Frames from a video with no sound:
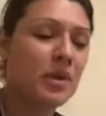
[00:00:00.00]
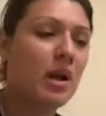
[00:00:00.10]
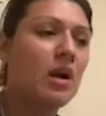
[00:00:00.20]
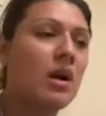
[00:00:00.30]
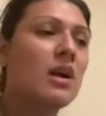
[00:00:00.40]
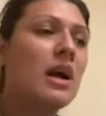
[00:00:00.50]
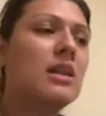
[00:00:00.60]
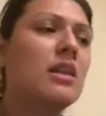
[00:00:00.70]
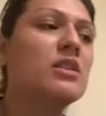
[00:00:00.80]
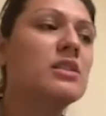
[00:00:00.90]
And
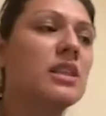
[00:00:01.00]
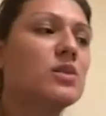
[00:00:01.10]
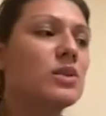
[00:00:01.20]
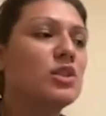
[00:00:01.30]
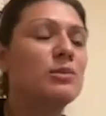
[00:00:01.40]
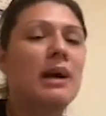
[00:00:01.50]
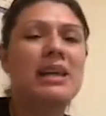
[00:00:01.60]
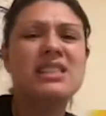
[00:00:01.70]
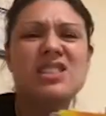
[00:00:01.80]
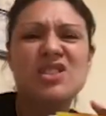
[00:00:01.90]
then there's this one too, but
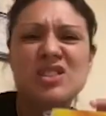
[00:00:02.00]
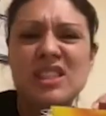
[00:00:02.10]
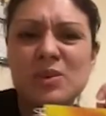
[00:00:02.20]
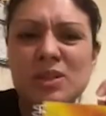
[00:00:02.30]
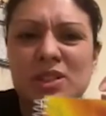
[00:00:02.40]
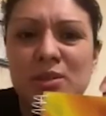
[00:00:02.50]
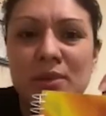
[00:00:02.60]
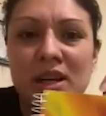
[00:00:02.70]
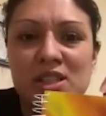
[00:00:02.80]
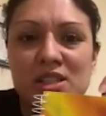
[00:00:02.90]
I didn't use this one too
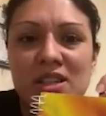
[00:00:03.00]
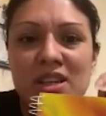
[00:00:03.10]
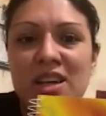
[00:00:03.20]
much.